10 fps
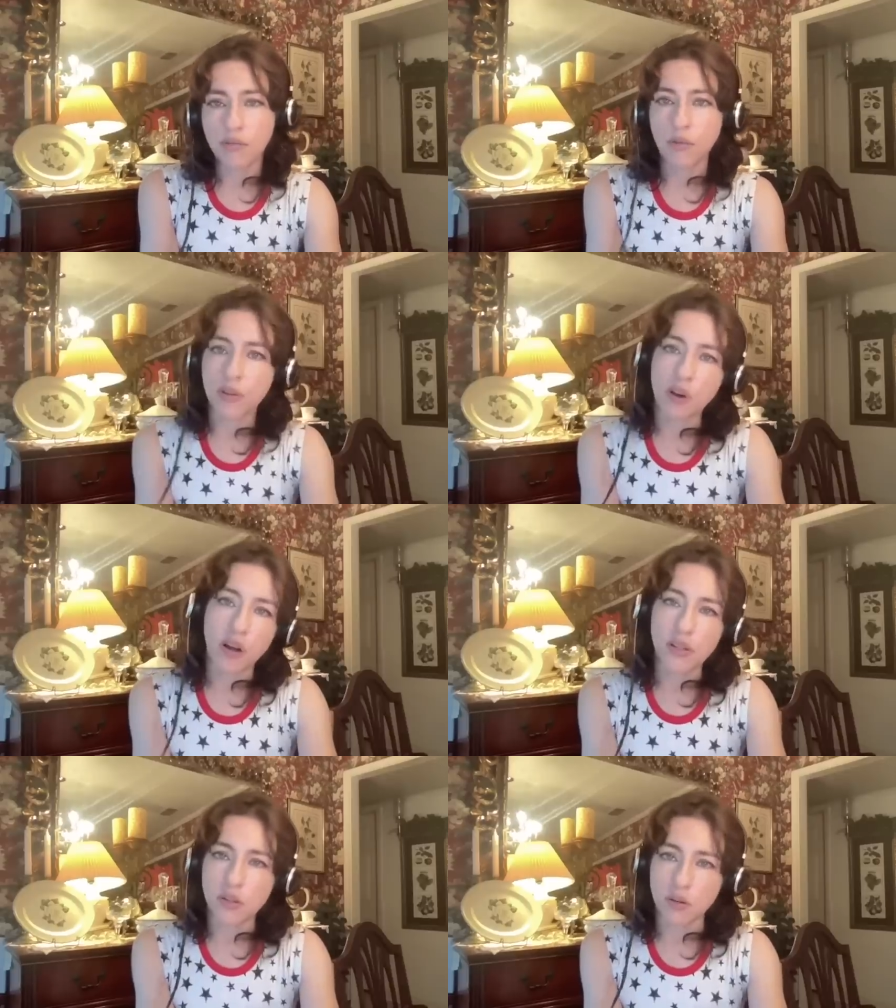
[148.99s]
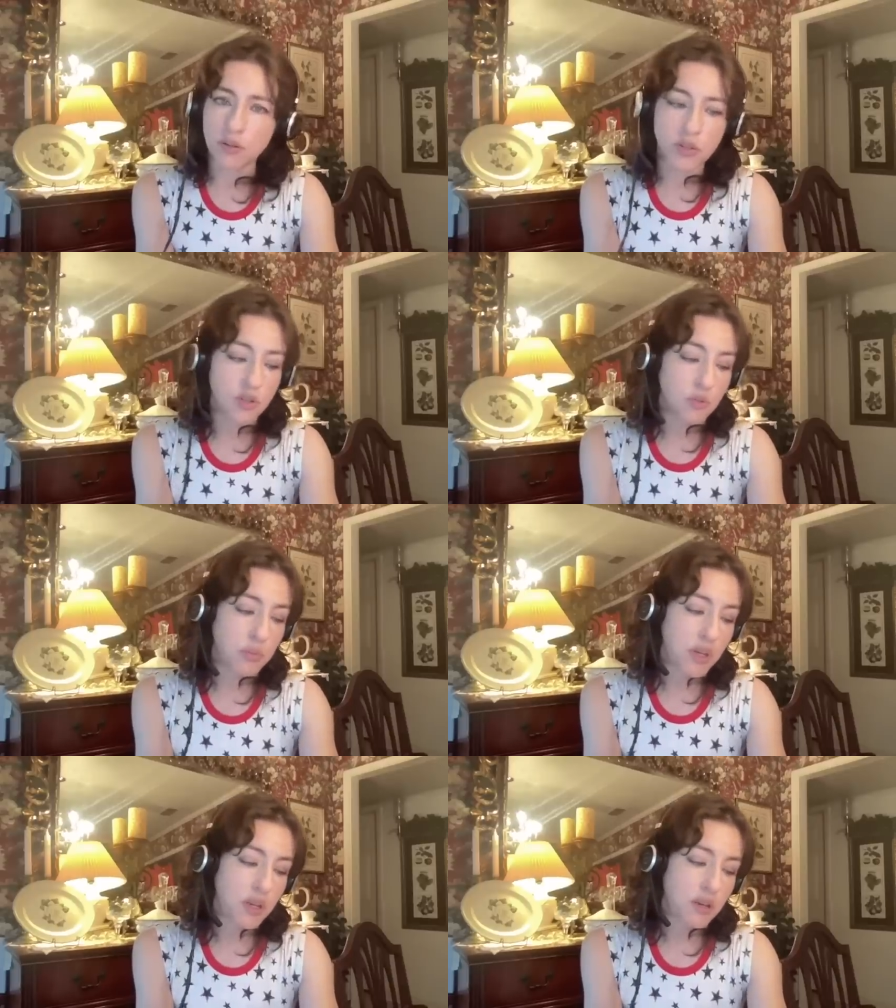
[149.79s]
for the concerts to
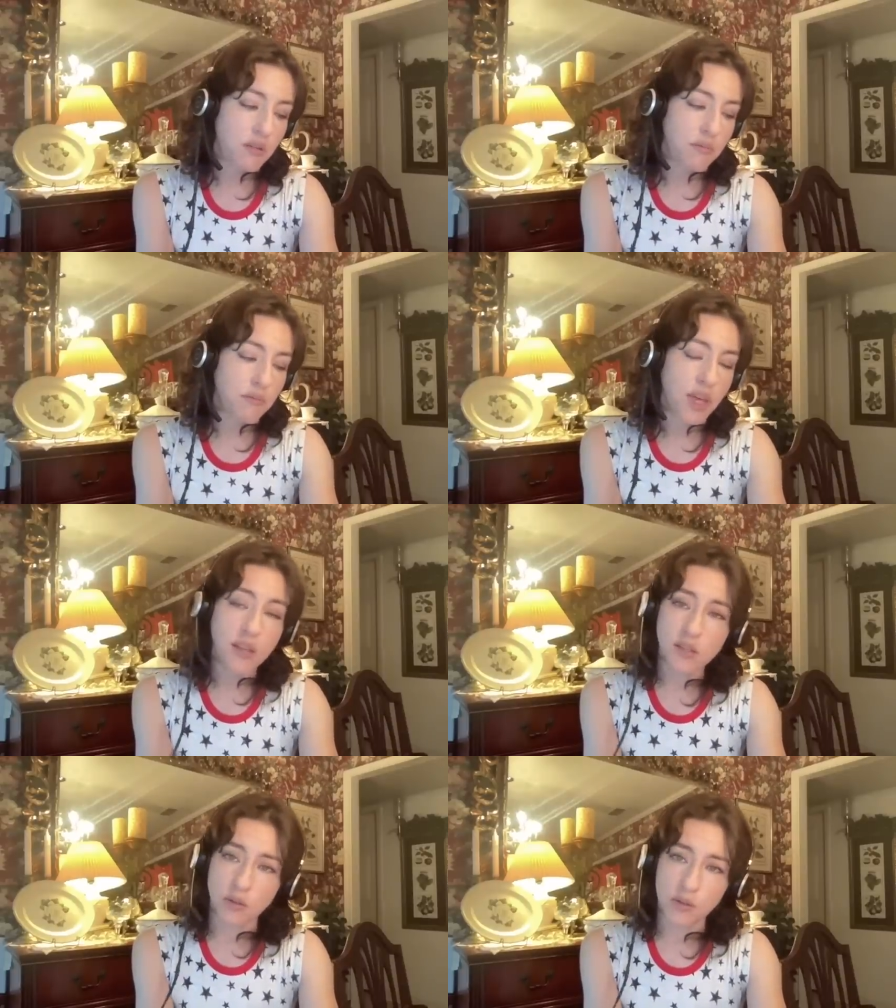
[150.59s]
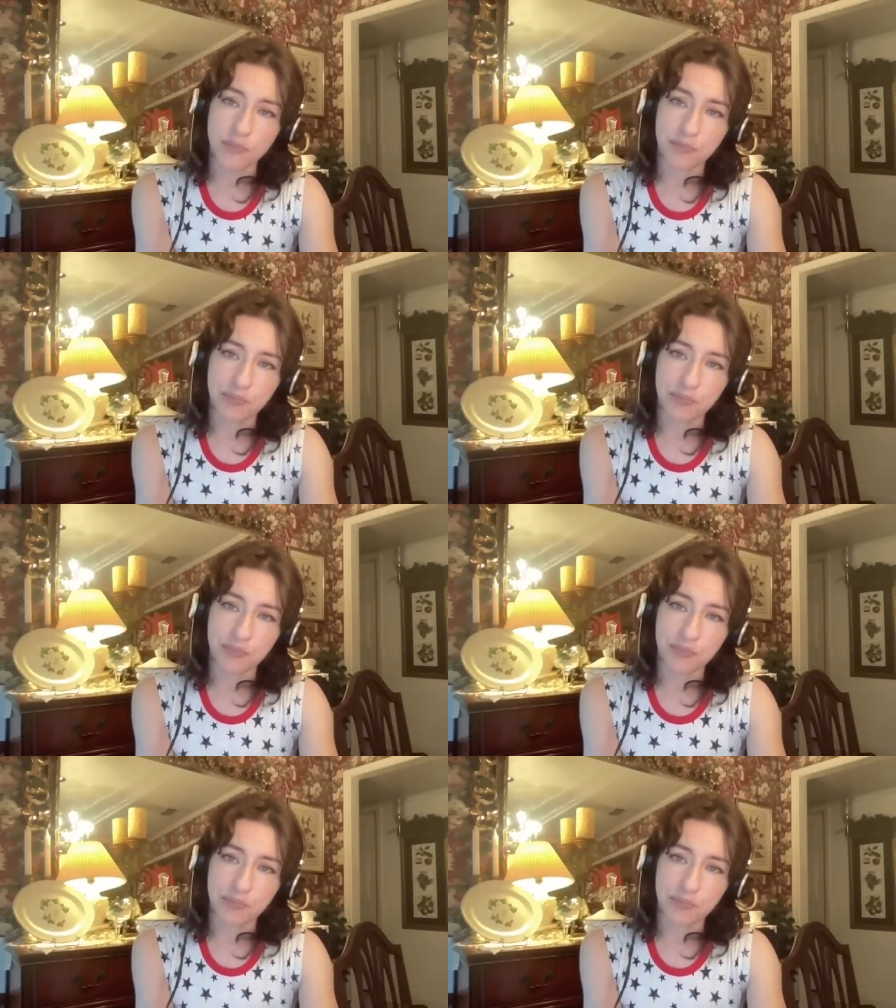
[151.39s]
be canceled.